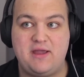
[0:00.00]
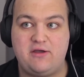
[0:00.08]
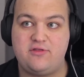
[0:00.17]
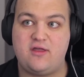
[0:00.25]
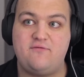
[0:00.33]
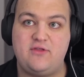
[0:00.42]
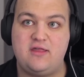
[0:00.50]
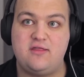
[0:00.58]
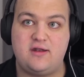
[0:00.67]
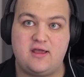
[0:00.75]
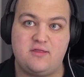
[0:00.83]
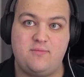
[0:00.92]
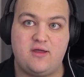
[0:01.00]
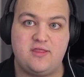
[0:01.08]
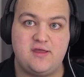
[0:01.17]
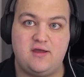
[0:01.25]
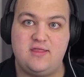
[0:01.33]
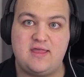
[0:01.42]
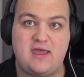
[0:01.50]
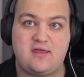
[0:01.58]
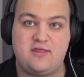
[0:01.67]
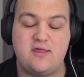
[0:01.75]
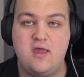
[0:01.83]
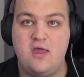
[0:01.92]
Microsoft does on Xbox Series
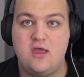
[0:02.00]
X,